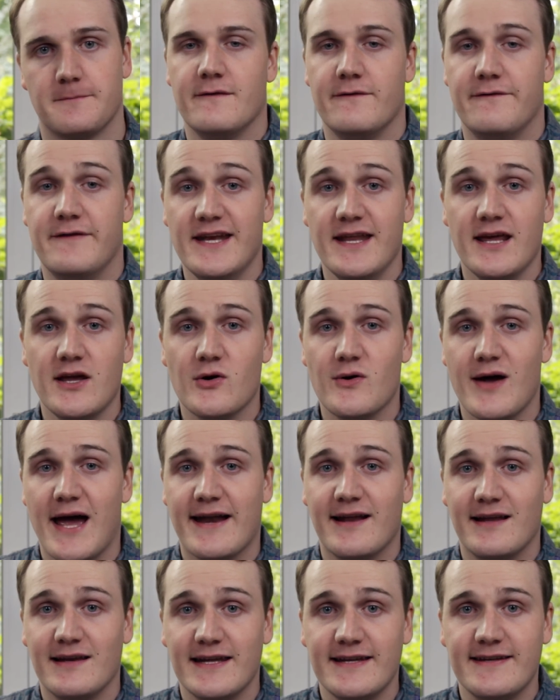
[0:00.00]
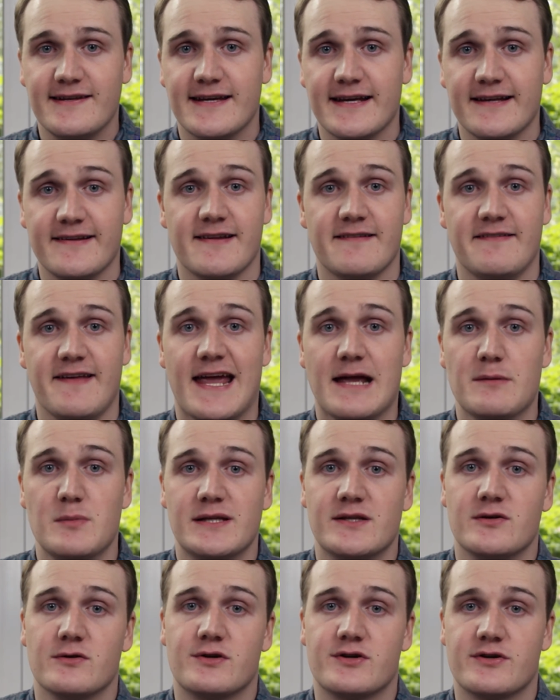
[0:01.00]
Video analytics is able
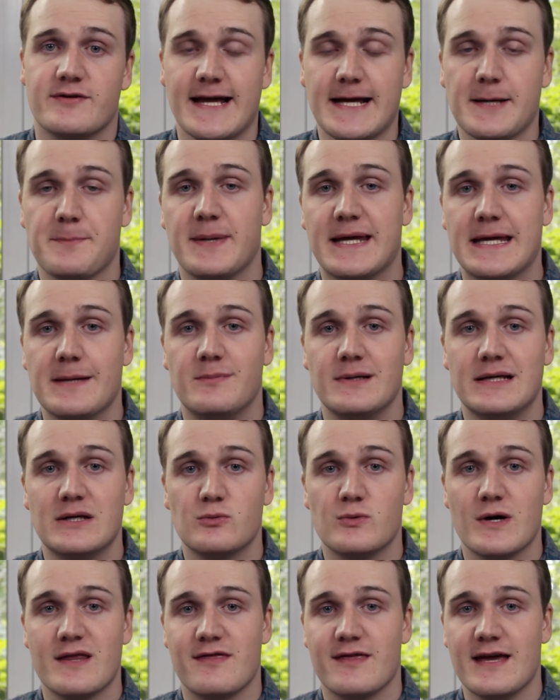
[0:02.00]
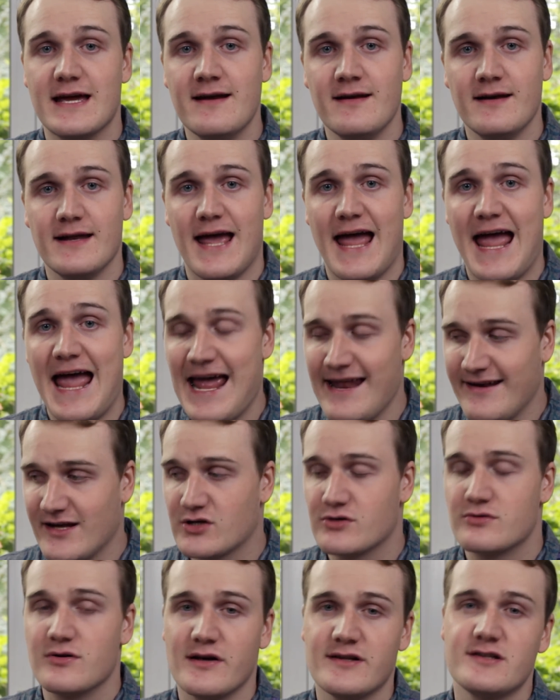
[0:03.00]
to track people within and
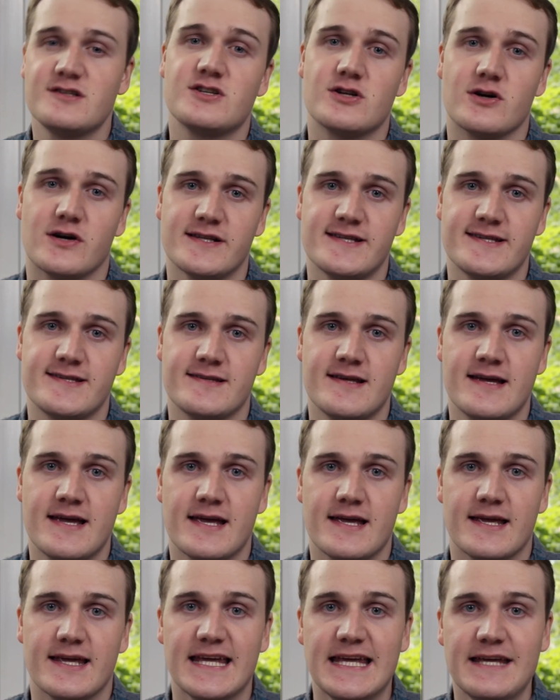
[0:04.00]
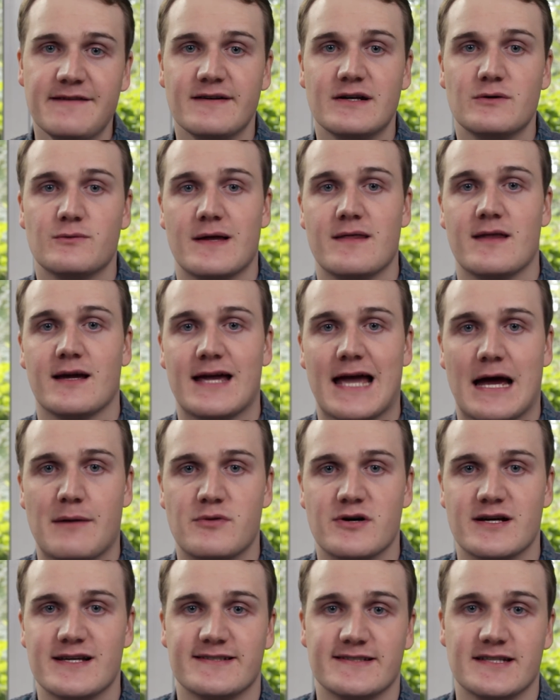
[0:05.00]
across shots, even when the
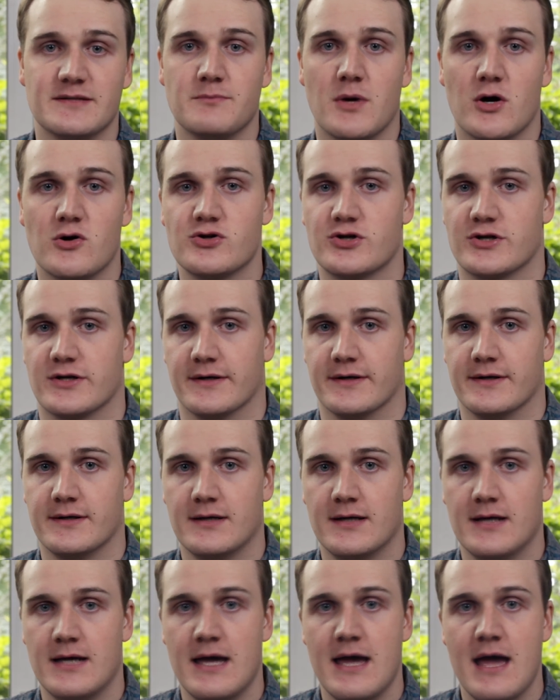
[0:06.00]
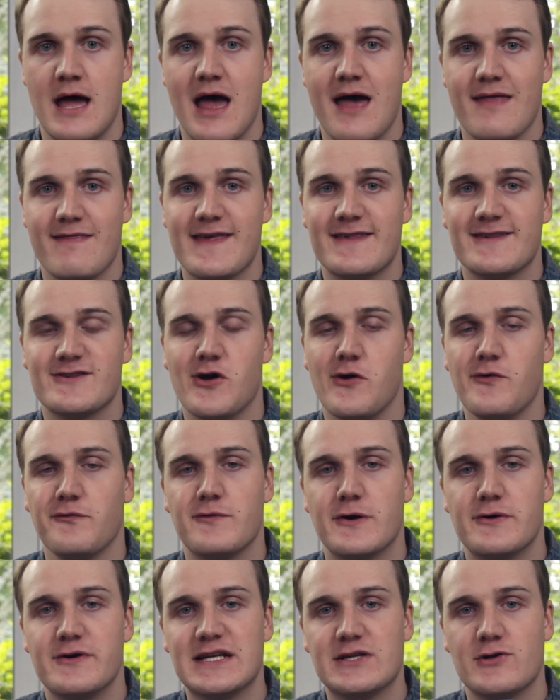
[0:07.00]
camera is in motion. The
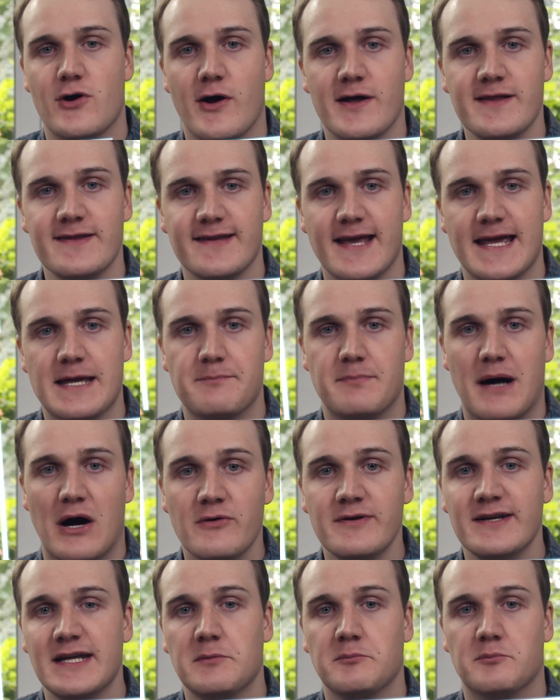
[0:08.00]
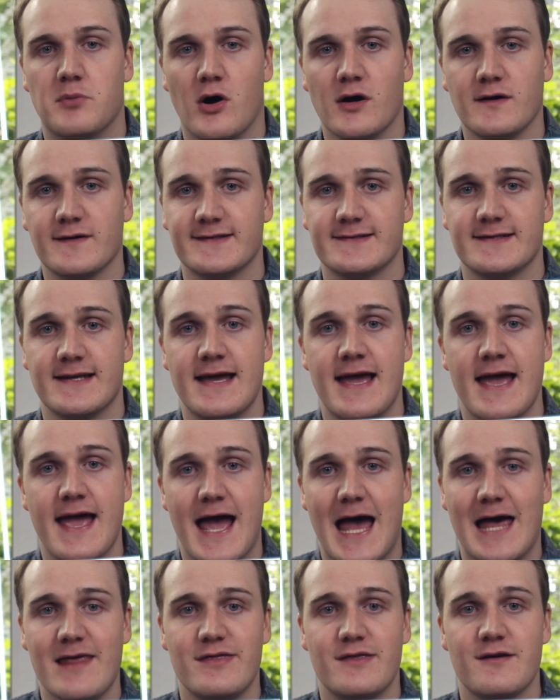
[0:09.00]
software returns a bounding box
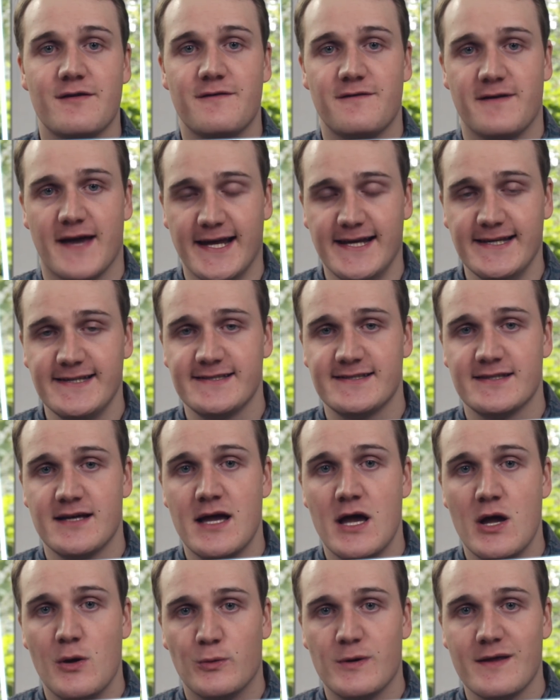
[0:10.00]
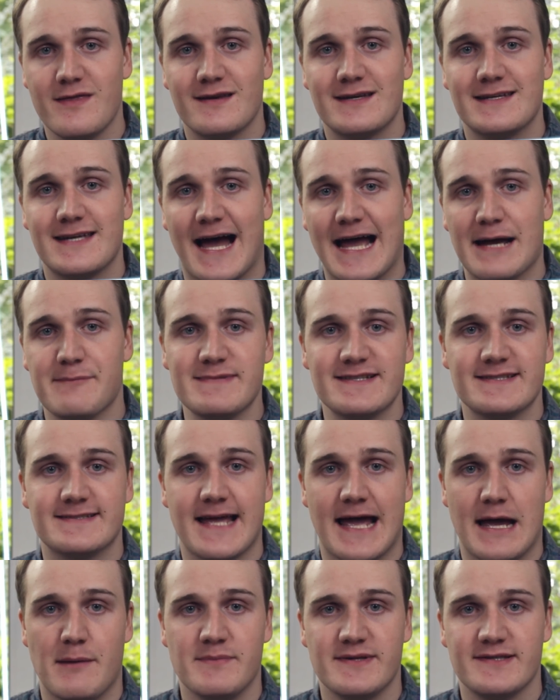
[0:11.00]
and the face with
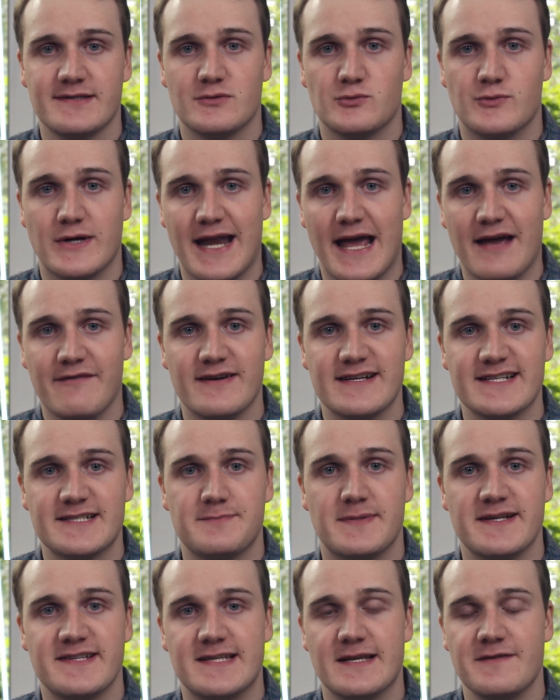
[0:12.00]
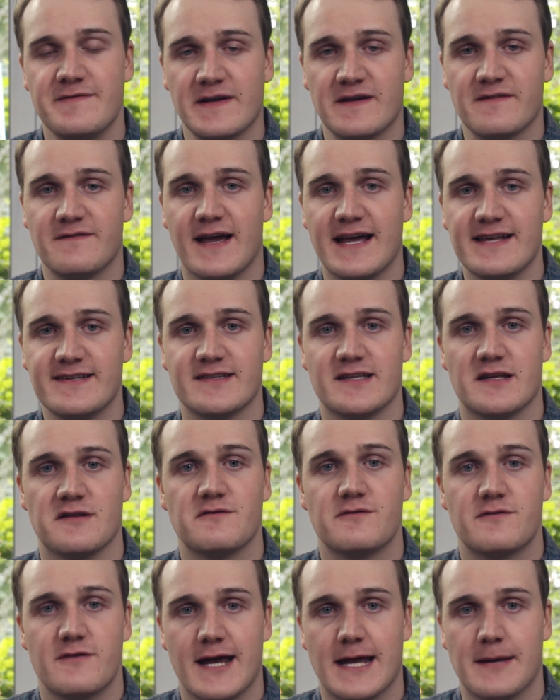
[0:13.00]
timestamps whenever a specific face is
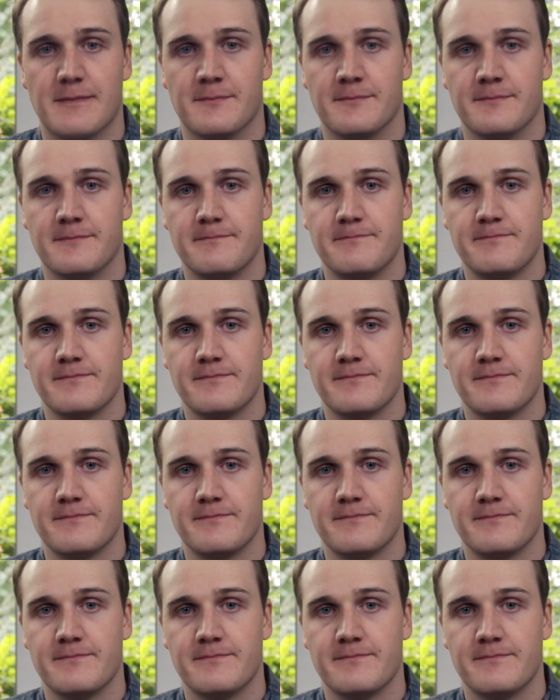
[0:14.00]
in frame.